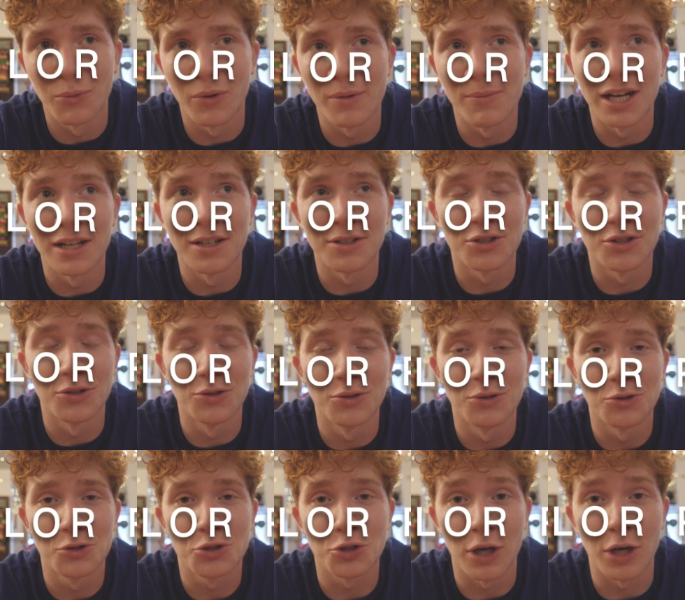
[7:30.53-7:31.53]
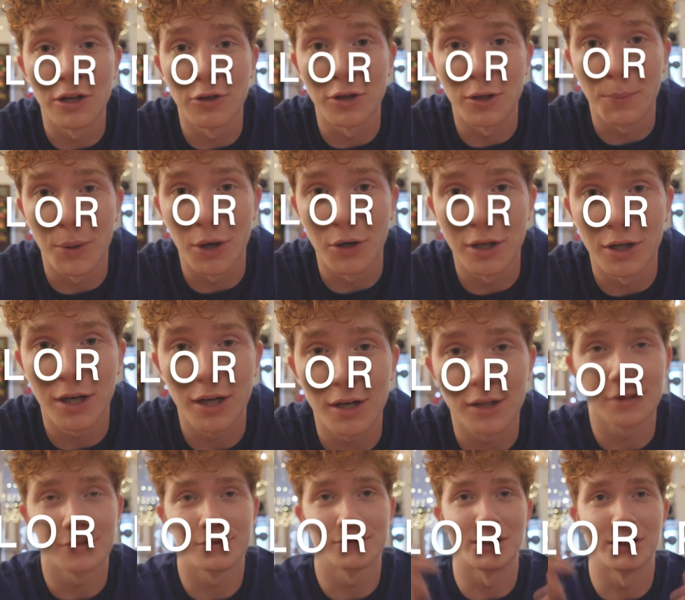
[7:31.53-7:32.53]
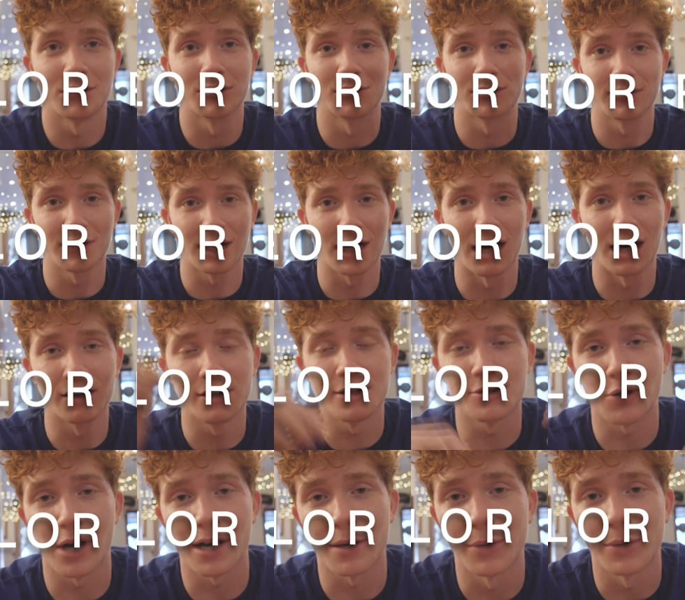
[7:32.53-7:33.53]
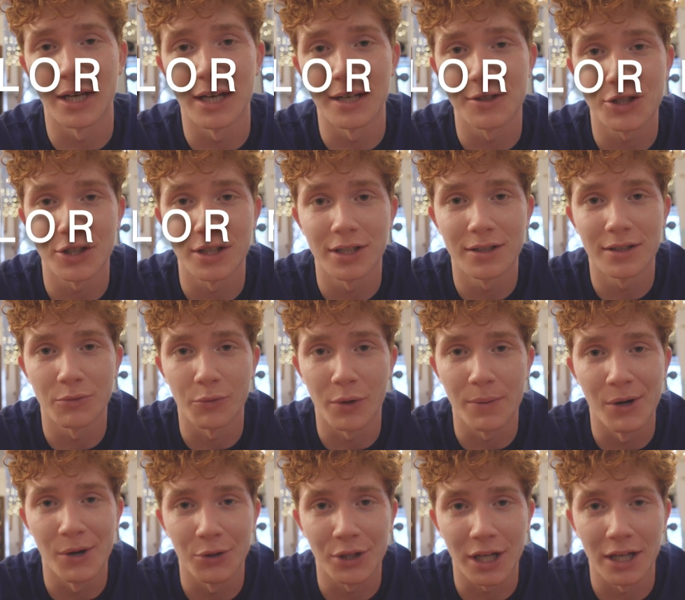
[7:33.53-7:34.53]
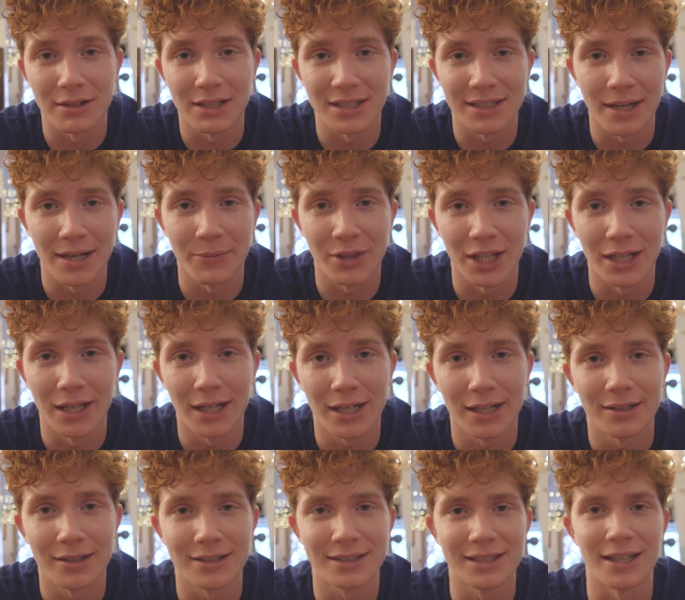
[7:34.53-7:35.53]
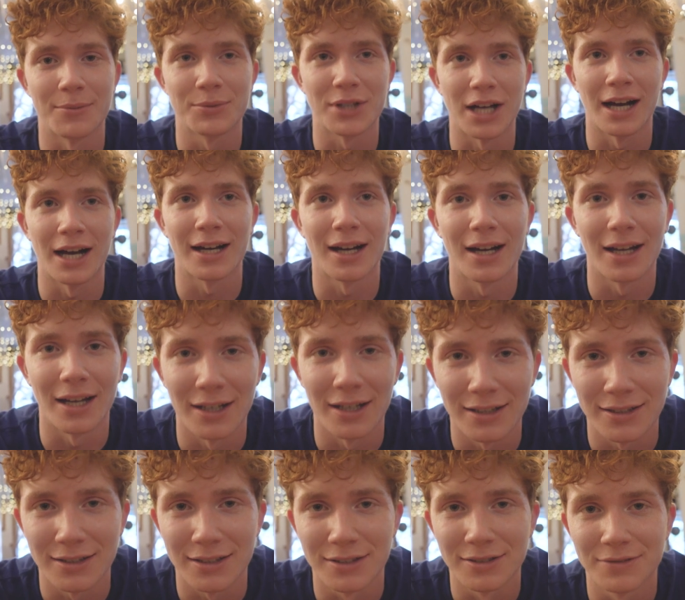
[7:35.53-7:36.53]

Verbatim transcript: We made it to Trailer Park. Kylie's recommendation. We both got the same thing, except I got eggs.